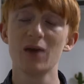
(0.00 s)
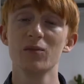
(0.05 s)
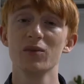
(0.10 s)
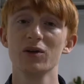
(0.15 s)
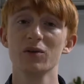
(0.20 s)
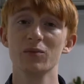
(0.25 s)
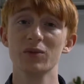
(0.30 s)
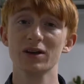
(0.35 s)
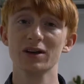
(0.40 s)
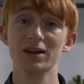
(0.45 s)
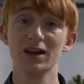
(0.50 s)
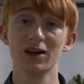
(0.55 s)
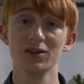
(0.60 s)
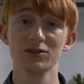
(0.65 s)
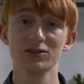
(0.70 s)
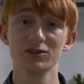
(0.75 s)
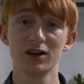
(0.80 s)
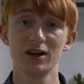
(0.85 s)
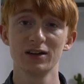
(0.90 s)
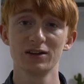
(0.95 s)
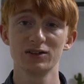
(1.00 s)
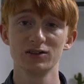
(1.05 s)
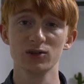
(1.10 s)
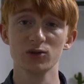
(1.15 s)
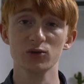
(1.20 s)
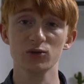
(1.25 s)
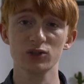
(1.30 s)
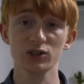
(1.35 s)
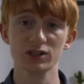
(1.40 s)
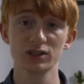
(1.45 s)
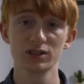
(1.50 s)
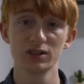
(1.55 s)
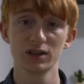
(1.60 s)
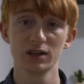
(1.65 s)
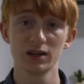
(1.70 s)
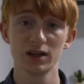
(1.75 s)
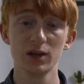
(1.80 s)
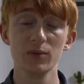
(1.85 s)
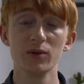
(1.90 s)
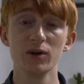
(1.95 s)
be a big downside, so just
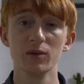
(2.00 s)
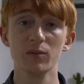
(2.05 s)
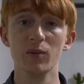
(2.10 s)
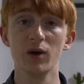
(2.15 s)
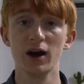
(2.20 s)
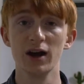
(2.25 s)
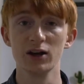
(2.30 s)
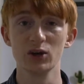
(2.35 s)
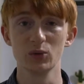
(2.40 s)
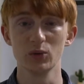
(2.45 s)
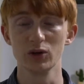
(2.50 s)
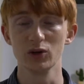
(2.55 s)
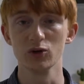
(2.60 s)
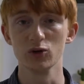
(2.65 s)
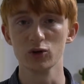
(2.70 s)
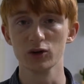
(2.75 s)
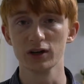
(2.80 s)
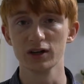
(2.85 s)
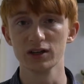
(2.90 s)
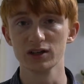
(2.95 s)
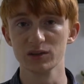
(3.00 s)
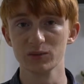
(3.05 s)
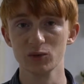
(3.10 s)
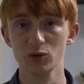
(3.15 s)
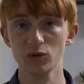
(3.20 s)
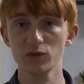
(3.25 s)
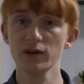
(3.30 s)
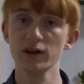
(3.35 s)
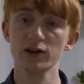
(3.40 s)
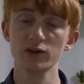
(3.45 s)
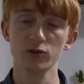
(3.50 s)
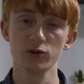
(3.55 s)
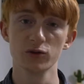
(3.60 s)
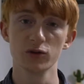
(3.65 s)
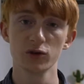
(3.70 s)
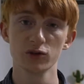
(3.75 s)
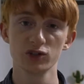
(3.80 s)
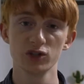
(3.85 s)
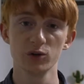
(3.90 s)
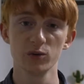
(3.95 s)
keep it in mind when you're looking to move into a
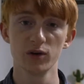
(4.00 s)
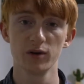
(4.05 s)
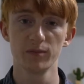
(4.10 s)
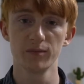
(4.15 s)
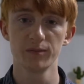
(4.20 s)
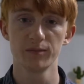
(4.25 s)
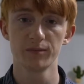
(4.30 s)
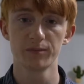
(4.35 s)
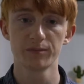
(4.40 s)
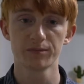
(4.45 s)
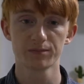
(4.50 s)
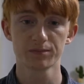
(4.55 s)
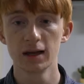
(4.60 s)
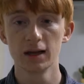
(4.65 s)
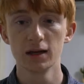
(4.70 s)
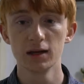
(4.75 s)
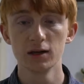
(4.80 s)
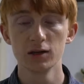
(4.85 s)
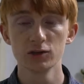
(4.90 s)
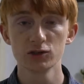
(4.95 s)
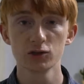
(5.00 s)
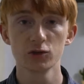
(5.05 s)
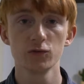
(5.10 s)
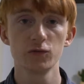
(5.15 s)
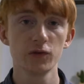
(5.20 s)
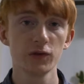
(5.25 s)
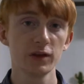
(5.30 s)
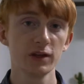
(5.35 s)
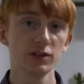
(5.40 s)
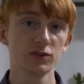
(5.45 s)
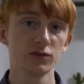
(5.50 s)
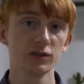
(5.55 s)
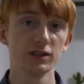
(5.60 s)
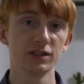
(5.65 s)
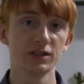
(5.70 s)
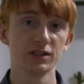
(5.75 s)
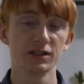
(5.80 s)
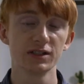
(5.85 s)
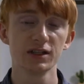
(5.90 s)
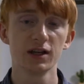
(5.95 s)
Goshiwon. So for these
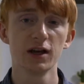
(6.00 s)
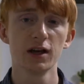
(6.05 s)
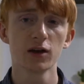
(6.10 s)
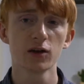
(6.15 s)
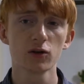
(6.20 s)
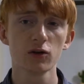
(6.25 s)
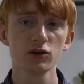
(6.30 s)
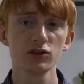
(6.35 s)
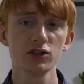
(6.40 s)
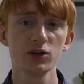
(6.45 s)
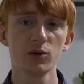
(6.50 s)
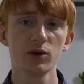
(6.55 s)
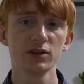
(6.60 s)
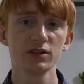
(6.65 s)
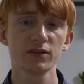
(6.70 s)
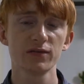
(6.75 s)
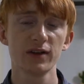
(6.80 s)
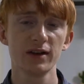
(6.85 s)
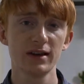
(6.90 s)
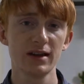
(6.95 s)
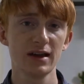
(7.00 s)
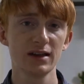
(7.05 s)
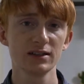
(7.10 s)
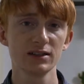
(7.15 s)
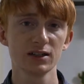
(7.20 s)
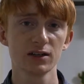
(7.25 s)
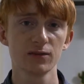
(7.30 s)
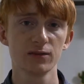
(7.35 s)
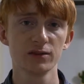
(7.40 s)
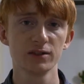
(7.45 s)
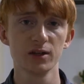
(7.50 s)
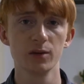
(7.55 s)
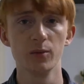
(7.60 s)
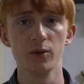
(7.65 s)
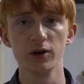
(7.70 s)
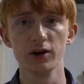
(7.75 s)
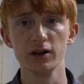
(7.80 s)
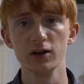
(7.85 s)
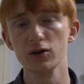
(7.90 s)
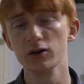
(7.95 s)
reasons, Goshiwons are fantastic for
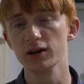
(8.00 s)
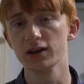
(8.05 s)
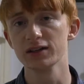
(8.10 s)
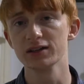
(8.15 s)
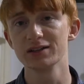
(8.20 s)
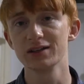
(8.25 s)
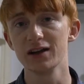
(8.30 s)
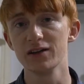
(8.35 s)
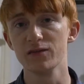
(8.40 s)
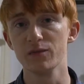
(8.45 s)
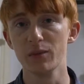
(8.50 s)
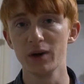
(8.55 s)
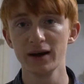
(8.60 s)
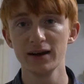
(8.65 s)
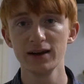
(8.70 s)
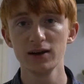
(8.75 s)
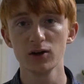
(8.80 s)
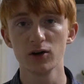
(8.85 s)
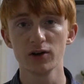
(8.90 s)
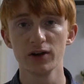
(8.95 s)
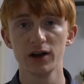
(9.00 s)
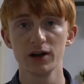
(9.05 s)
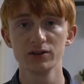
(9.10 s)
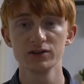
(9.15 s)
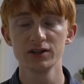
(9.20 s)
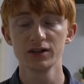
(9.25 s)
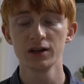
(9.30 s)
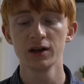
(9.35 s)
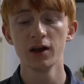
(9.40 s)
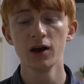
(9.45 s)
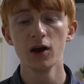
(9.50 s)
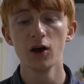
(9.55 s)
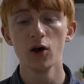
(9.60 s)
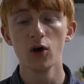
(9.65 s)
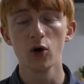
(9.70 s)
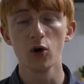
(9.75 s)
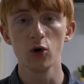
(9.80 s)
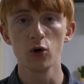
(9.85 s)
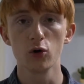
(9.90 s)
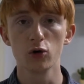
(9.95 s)
somebody looking to save money on housing,
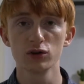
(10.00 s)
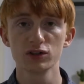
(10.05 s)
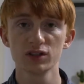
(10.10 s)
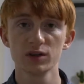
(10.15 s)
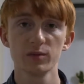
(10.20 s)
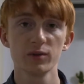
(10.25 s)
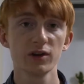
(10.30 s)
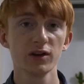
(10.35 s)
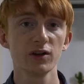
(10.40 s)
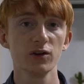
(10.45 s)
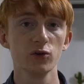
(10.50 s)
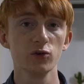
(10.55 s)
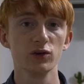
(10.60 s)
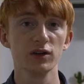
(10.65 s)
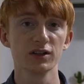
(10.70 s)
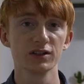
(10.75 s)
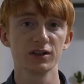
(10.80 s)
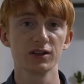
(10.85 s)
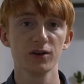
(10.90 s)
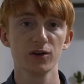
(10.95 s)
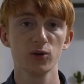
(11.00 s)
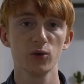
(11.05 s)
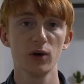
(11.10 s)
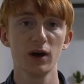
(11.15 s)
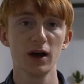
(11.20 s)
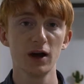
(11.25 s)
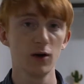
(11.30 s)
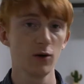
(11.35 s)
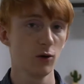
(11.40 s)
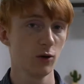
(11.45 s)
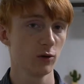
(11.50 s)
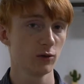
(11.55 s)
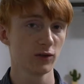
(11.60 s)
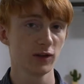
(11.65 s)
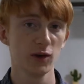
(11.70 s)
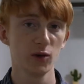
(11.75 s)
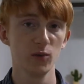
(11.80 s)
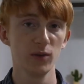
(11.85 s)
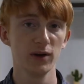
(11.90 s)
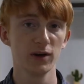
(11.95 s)
or somebody who doesn't know how long
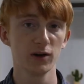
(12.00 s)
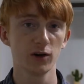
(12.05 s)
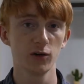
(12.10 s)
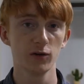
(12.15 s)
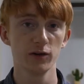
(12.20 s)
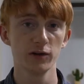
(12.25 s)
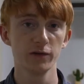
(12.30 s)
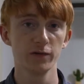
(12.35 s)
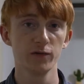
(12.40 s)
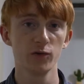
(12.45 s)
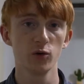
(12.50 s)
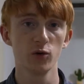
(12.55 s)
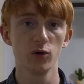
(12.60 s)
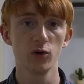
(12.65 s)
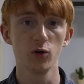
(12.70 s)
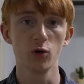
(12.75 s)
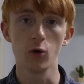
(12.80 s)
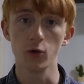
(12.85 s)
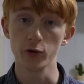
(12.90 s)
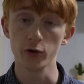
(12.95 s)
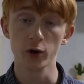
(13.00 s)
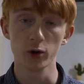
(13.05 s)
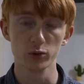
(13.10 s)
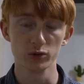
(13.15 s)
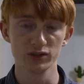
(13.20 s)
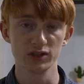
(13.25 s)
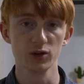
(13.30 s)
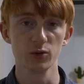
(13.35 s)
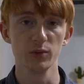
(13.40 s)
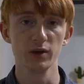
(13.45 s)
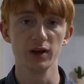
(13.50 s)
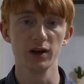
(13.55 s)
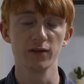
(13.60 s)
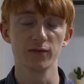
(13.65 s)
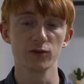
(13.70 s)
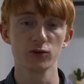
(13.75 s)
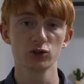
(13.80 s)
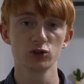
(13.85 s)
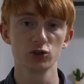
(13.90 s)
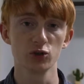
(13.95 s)
they'll be in Korea for, or knows they'll be here
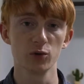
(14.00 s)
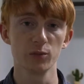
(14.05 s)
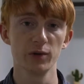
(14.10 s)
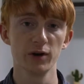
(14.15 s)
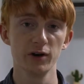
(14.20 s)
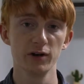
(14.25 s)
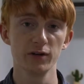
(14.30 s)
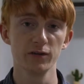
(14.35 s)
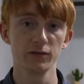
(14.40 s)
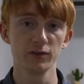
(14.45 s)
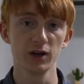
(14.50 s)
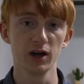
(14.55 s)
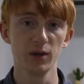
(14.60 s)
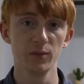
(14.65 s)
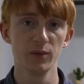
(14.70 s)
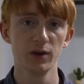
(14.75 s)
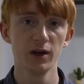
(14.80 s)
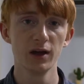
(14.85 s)
for a short period of time.